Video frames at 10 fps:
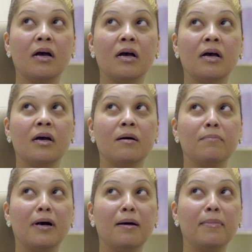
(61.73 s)
Ma
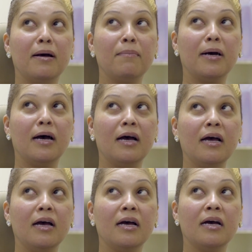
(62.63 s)
ma ma,
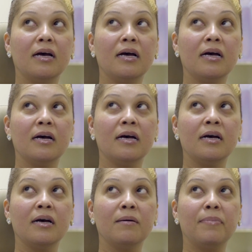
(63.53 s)
pa pa
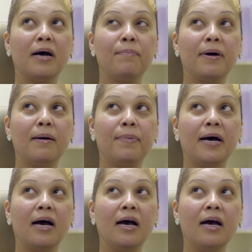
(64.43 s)
pa, pa pa
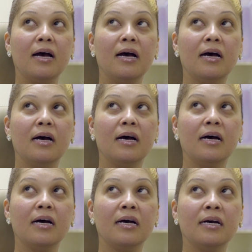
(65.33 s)
pa, ta ta
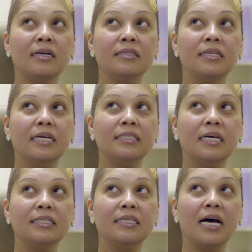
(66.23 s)
ta, ta
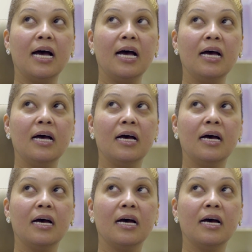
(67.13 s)
ta ta, ka
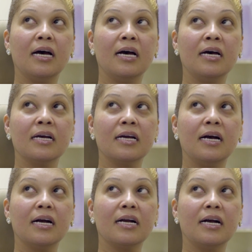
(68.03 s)
ka ka,
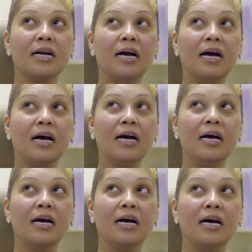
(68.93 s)
ka ka ka,
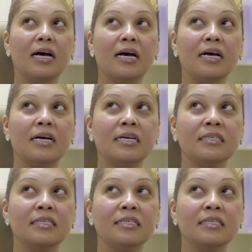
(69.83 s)
shh,